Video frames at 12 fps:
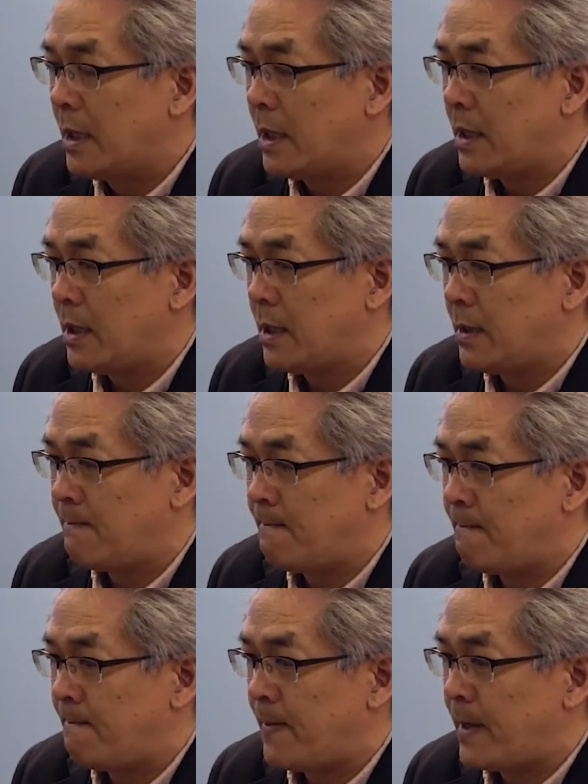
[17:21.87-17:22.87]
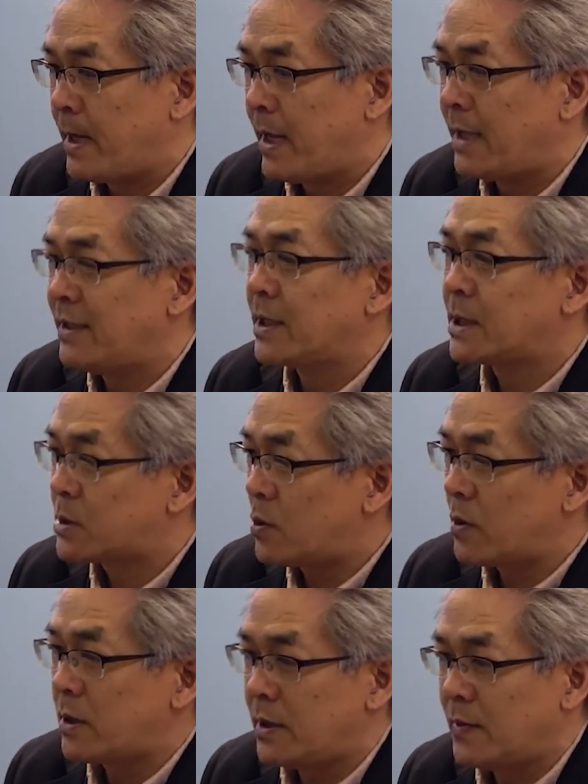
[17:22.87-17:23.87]
Um, and the
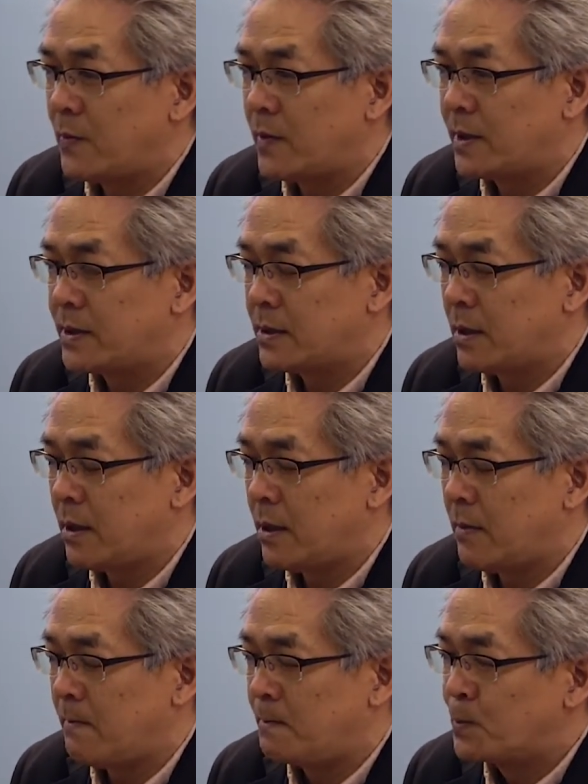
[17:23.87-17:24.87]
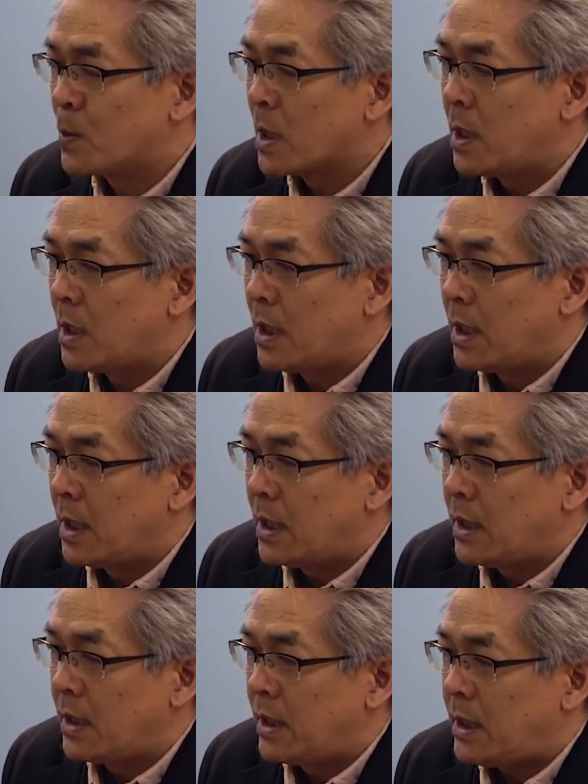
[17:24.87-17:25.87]
story it was. Um,
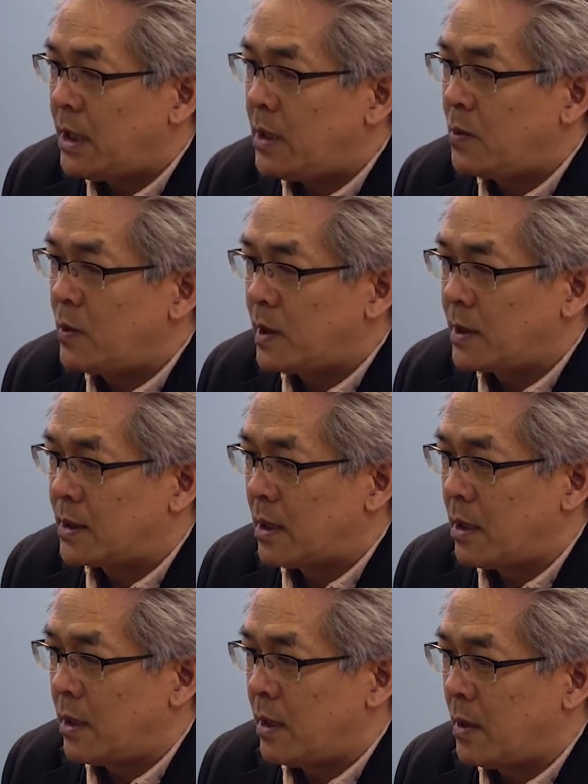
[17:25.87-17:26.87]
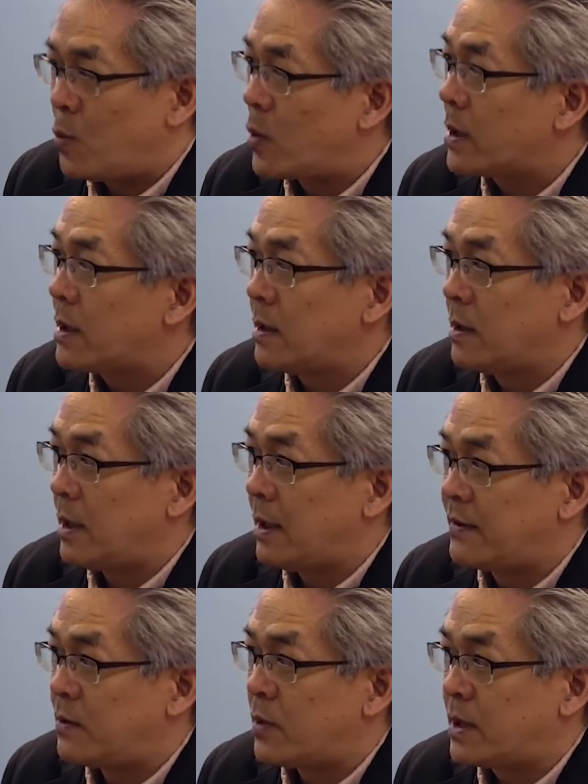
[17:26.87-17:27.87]
he was uh, working
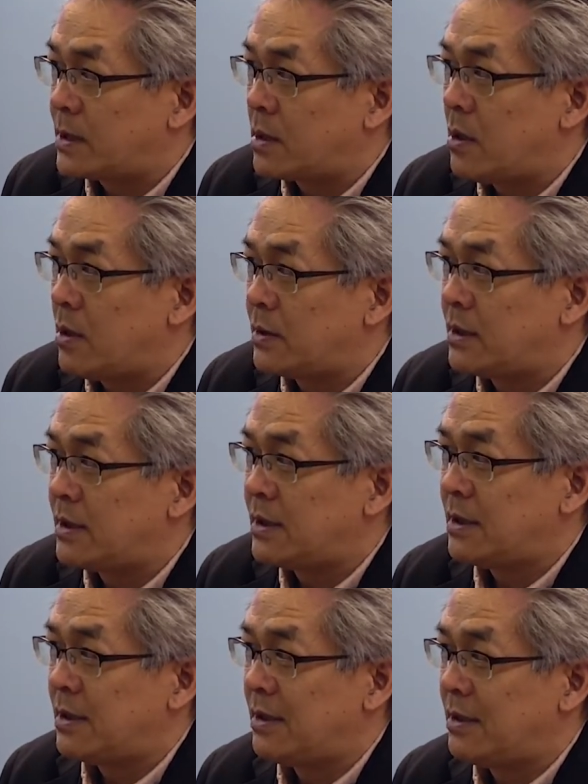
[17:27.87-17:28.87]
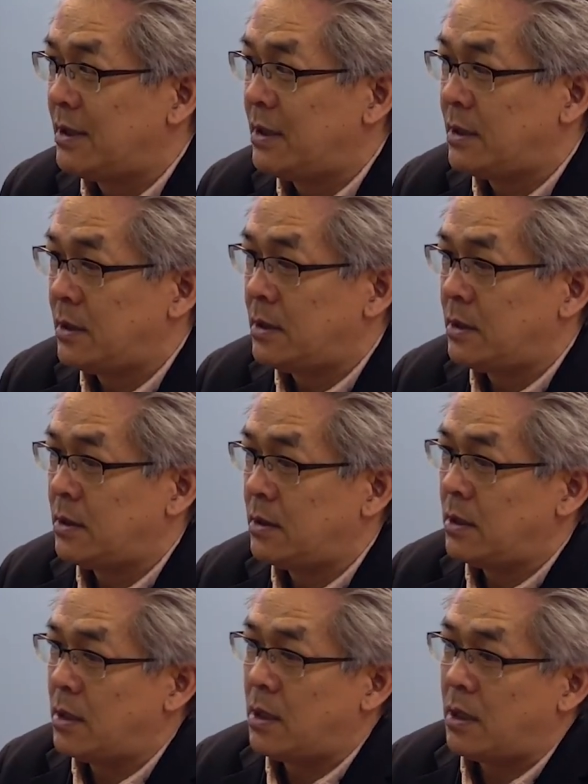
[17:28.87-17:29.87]
at the Ritz Carlton
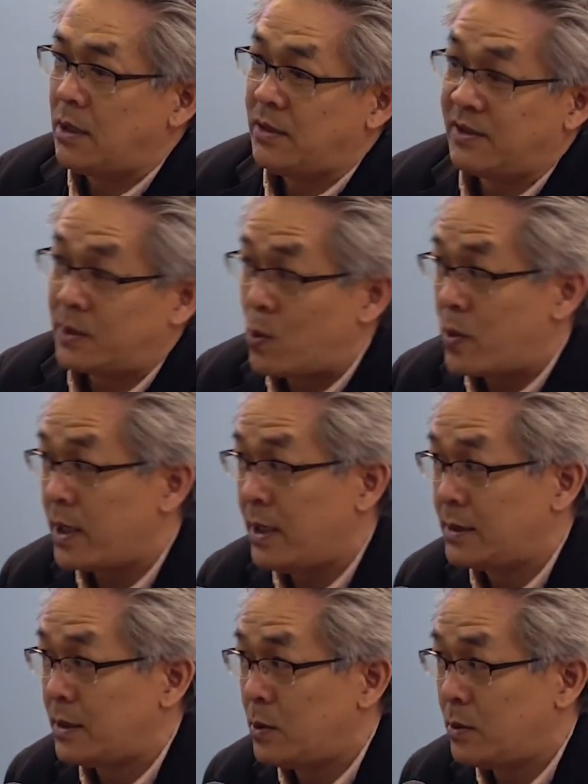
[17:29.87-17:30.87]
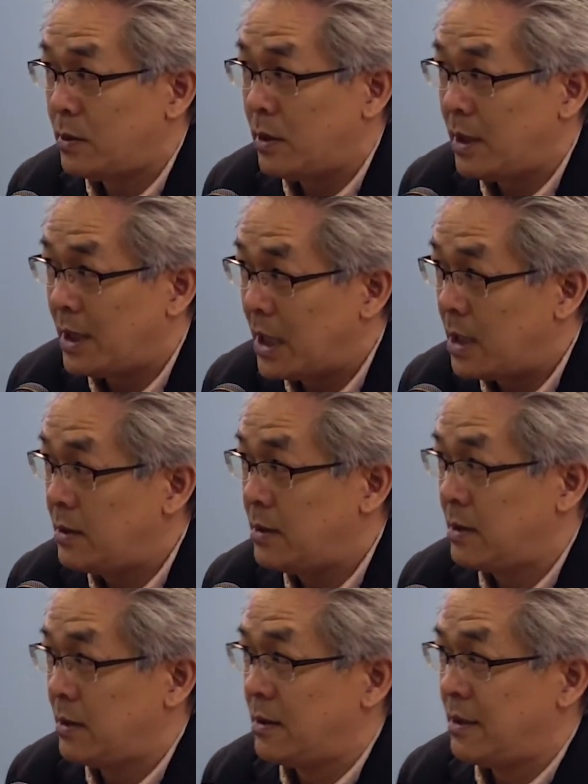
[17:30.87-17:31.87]
in uh, in the 20s in, in
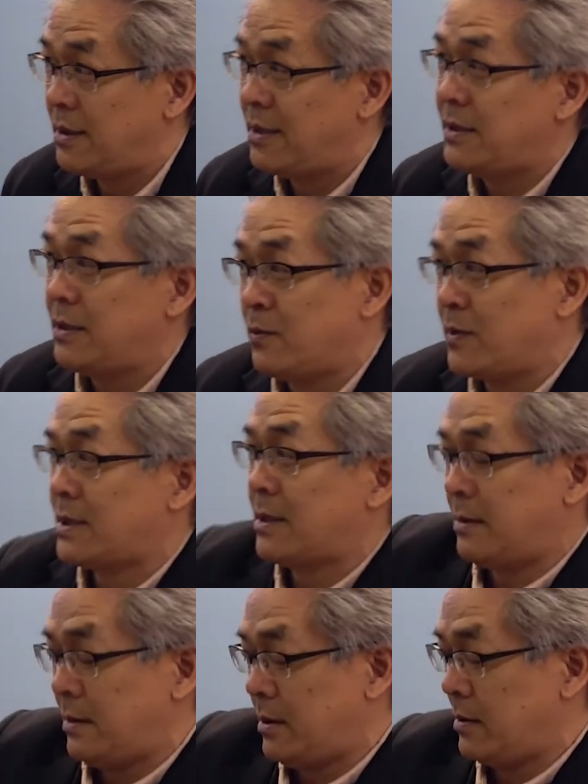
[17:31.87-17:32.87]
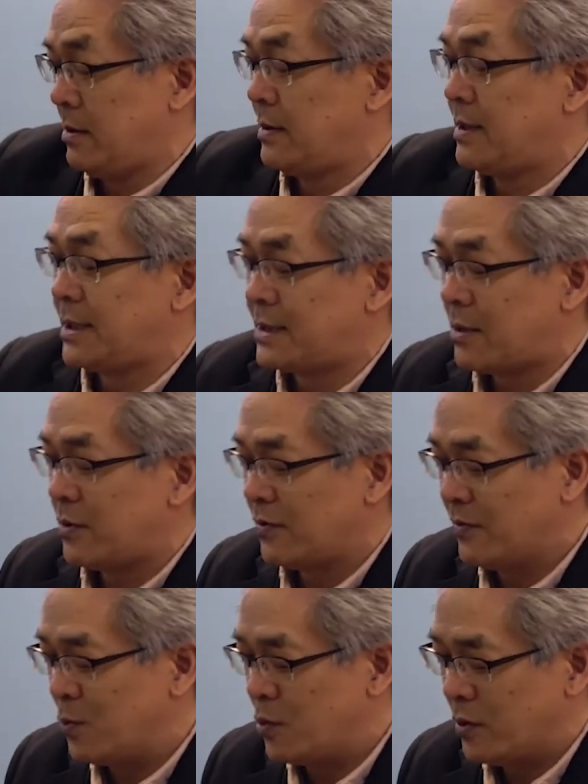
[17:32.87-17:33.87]
London, and London was like you know the, the center
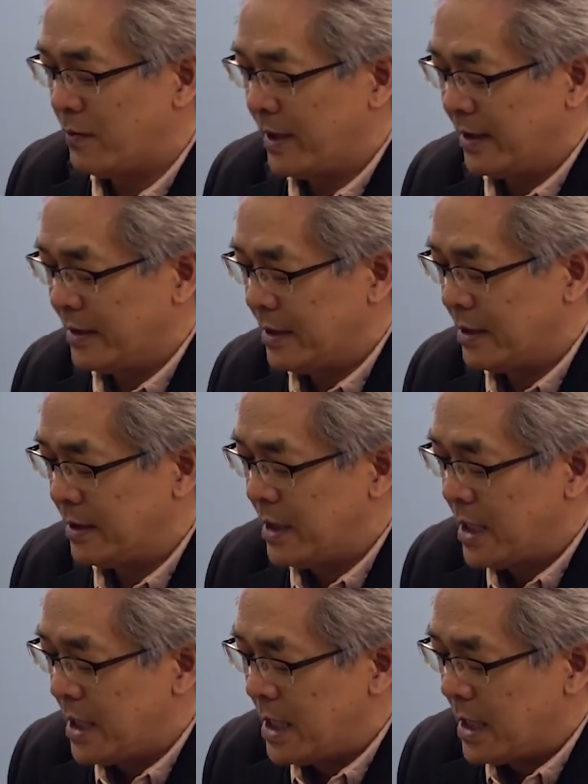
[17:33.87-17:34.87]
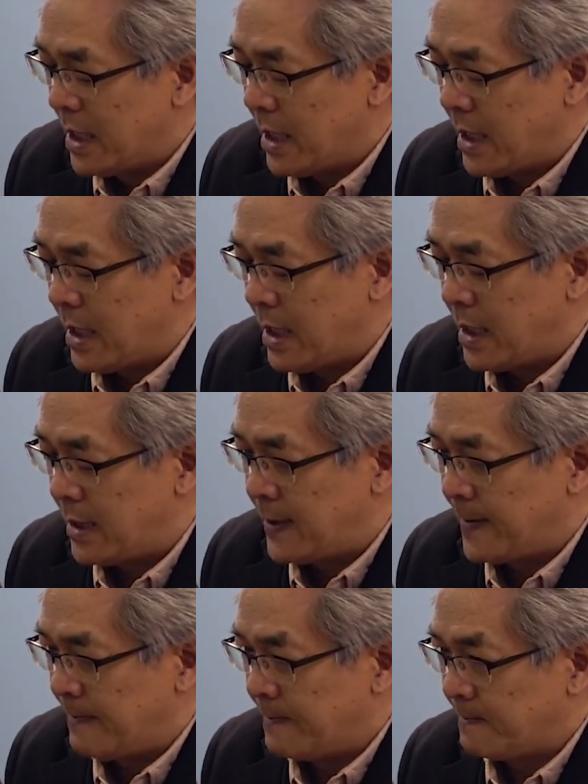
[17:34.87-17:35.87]
of the world back then,
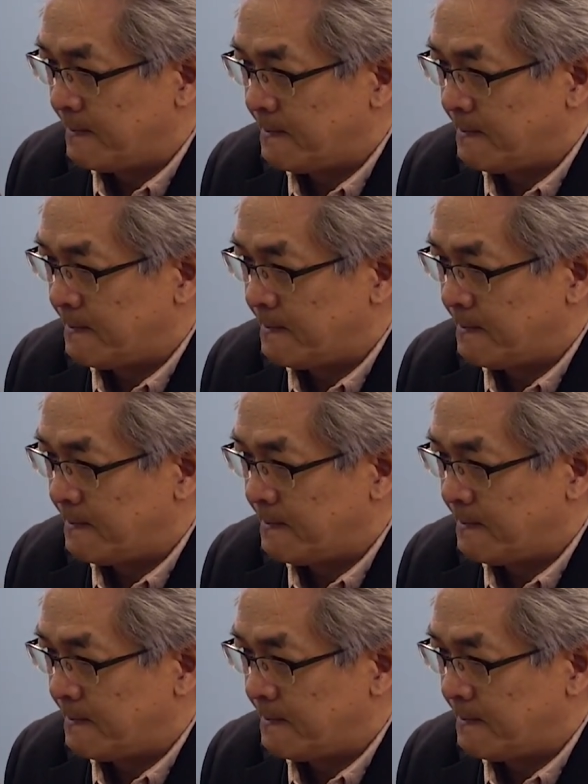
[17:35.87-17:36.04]
and